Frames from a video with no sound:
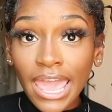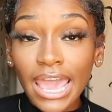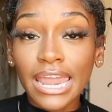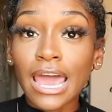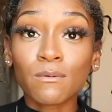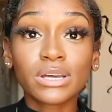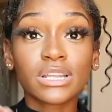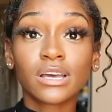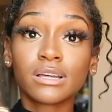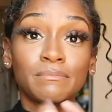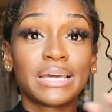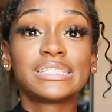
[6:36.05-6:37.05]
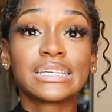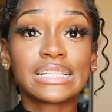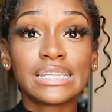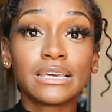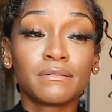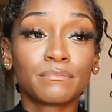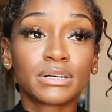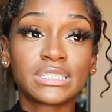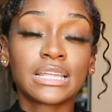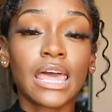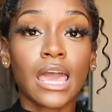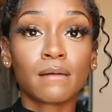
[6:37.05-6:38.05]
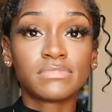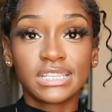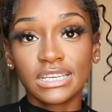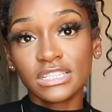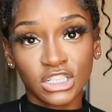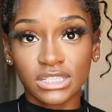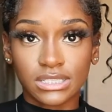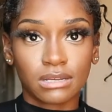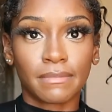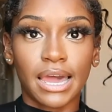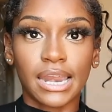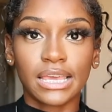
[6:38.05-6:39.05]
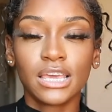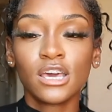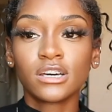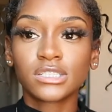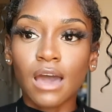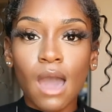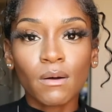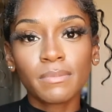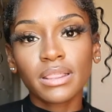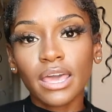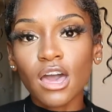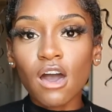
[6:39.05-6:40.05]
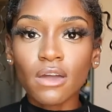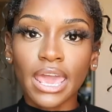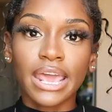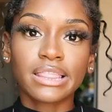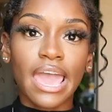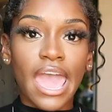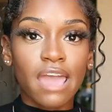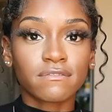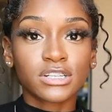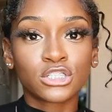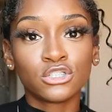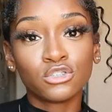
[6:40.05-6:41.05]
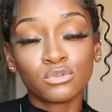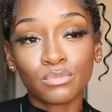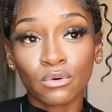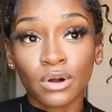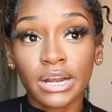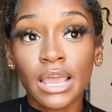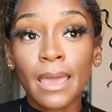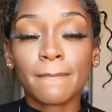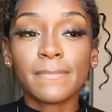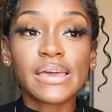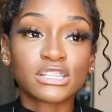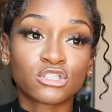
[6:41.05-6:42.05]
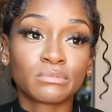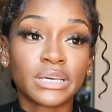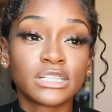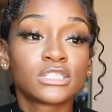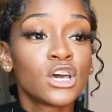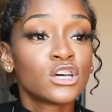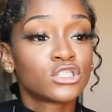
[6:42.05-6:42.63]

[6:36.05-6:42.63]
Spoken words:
And I would basically pretend like I'm teaching somebody. So I would be like, okay, the average newborn measurements.